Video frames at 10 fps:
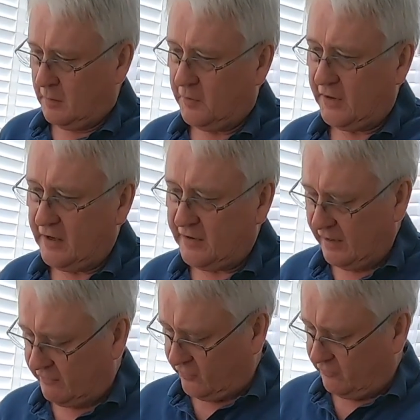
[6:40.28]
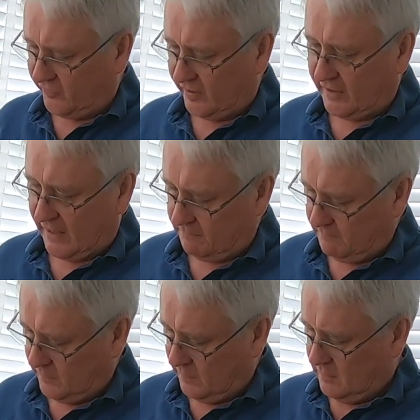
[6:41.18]
Well, the idea is obviously you get
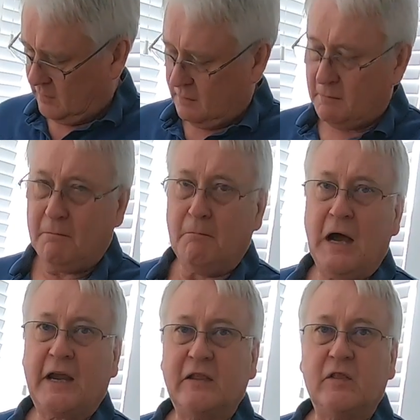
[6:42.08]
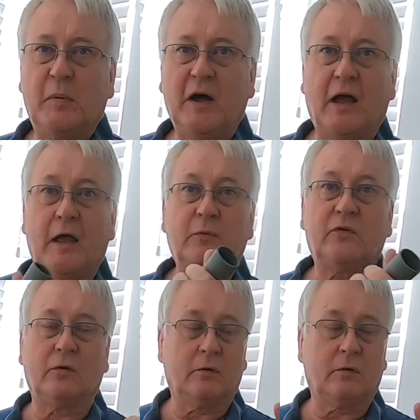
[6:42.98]
muck in the pipes.